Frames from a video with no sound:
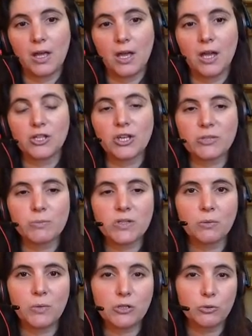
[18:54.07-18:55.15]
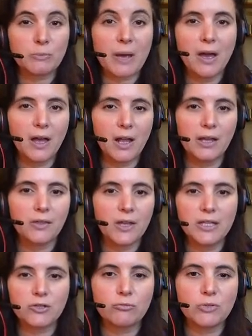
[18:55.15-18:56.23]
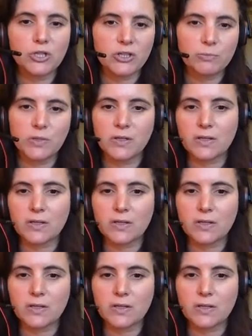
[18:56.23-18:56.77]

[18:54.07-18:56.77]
adjustments that we talked about earlier, the interim adjustments.